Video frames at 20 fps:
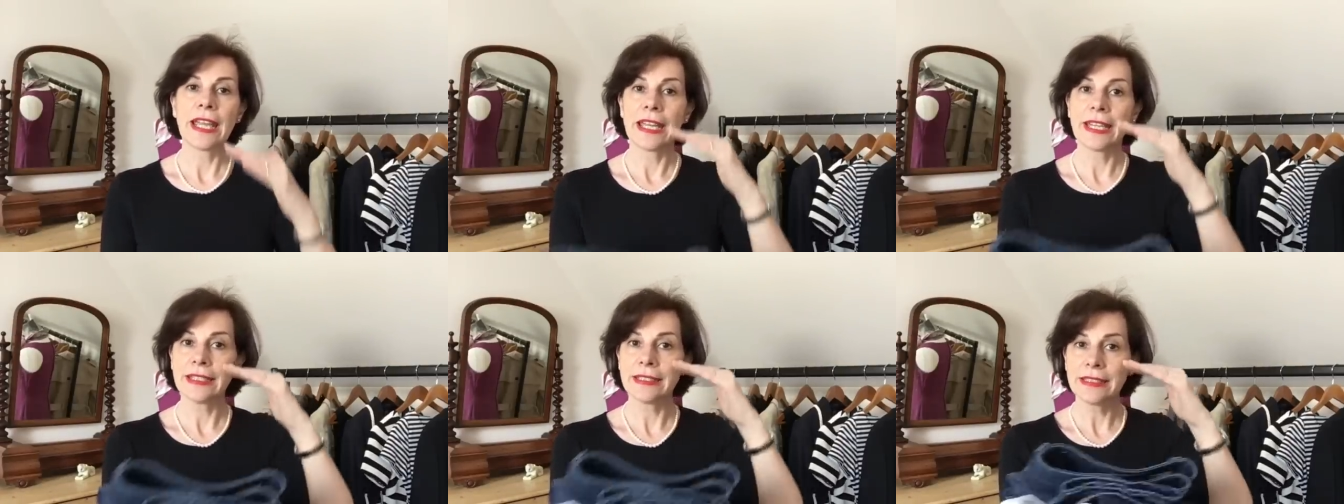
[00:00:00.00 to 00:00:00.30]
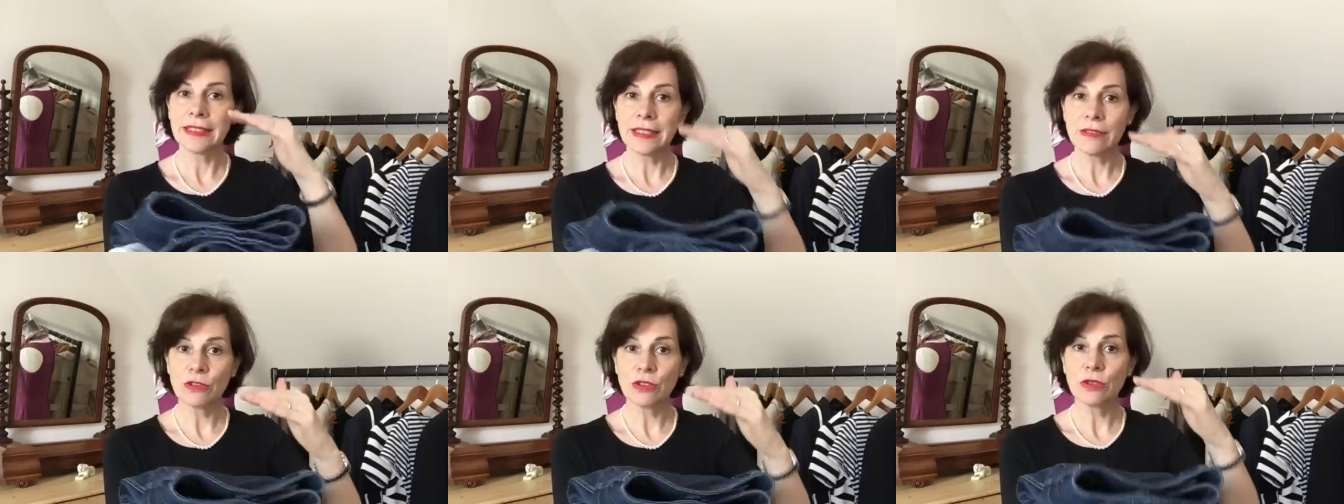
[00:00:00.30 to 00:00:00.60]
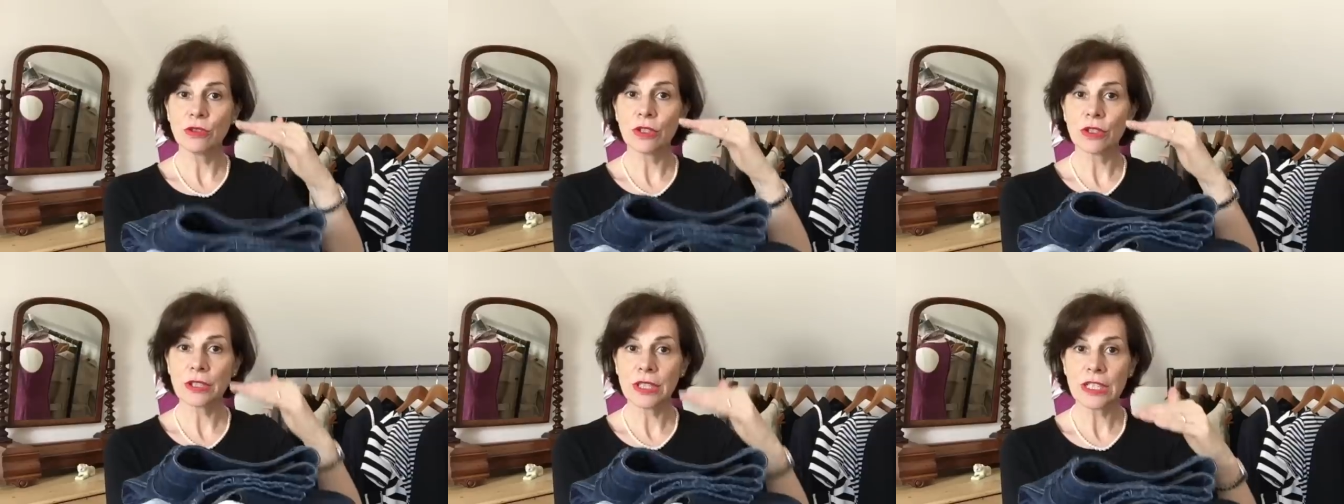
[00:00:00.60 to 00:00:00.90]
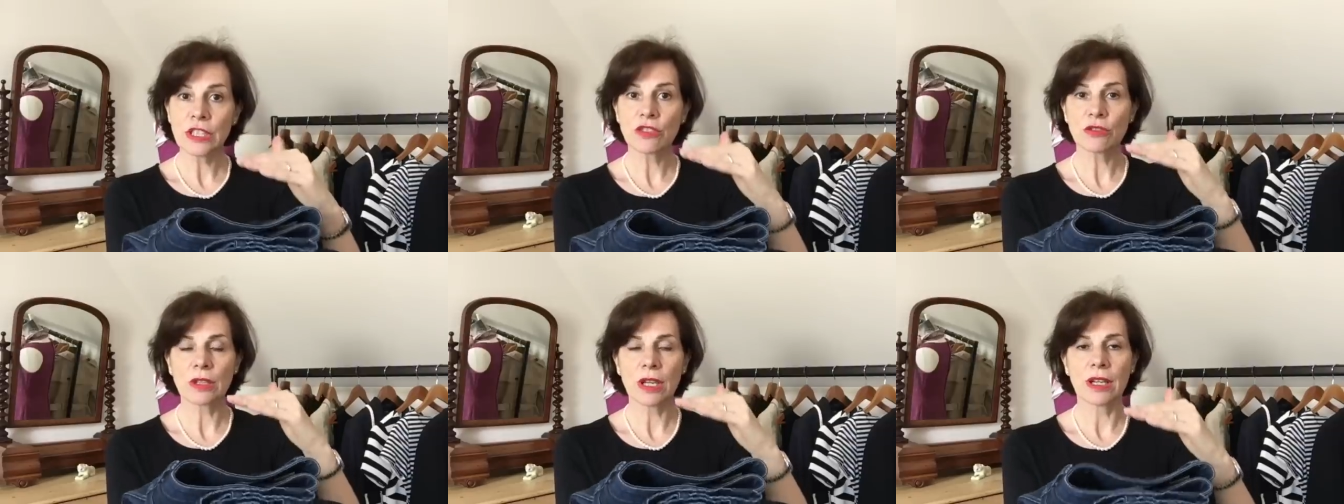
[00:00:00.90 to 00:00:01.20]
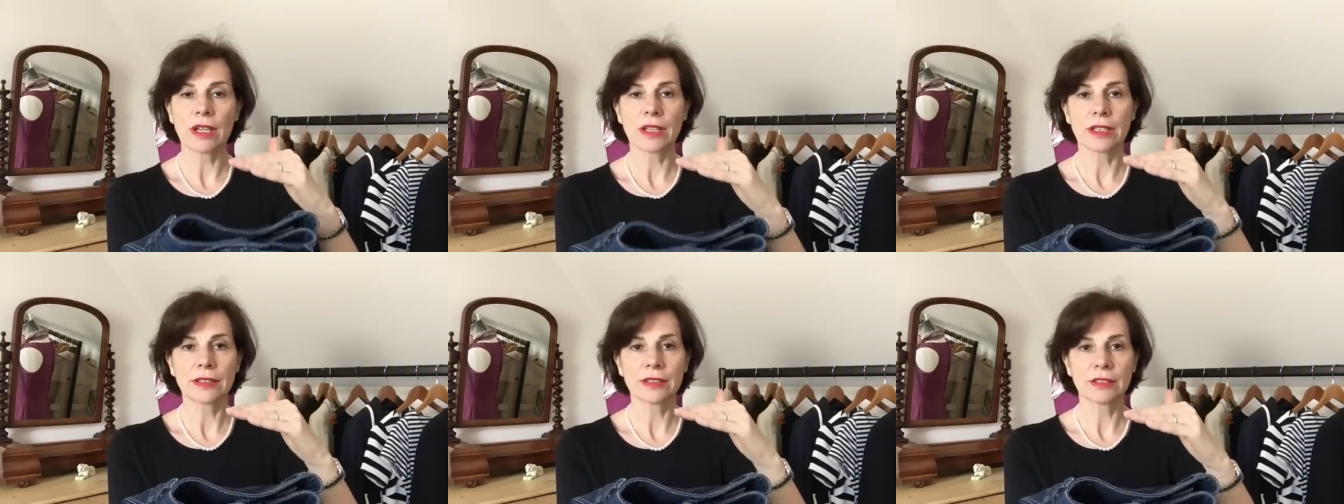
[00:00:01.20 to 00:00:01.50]
and gives you an extra
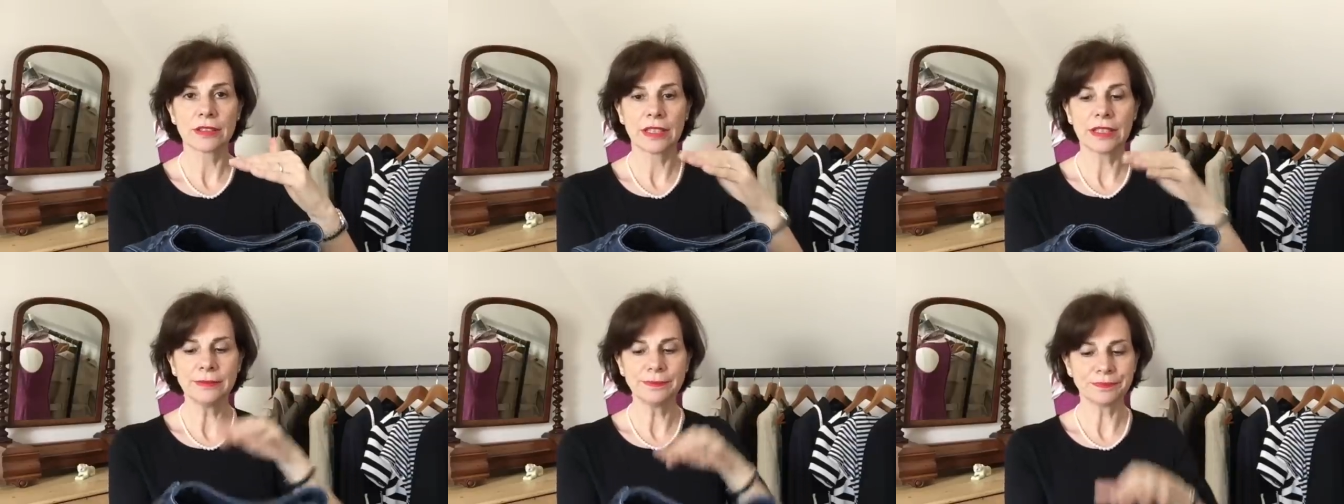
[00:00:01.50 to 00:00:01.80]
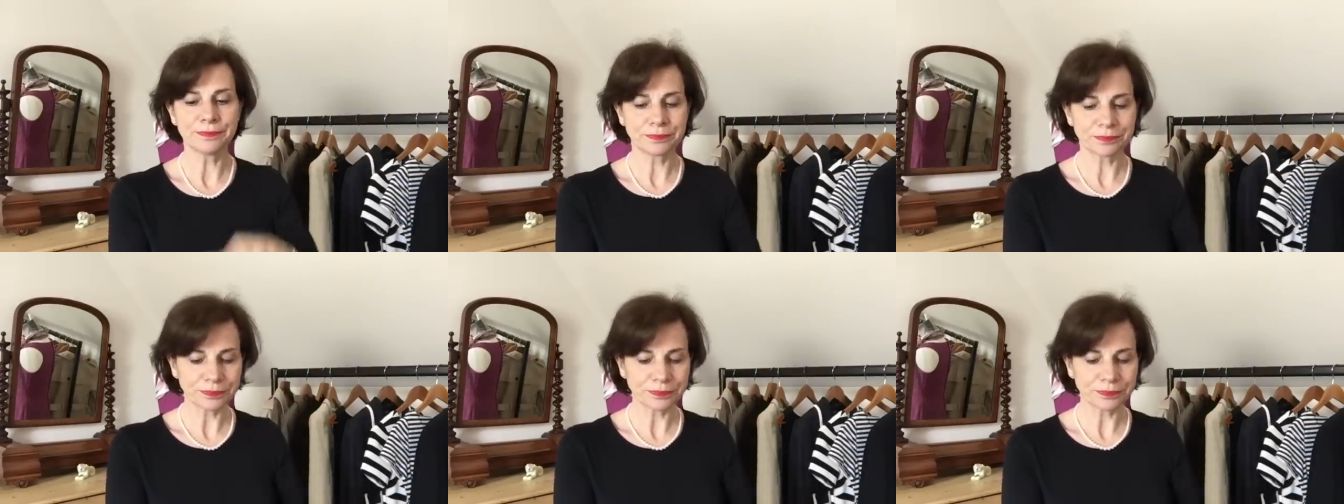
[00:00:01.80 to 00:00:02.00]
height, okay?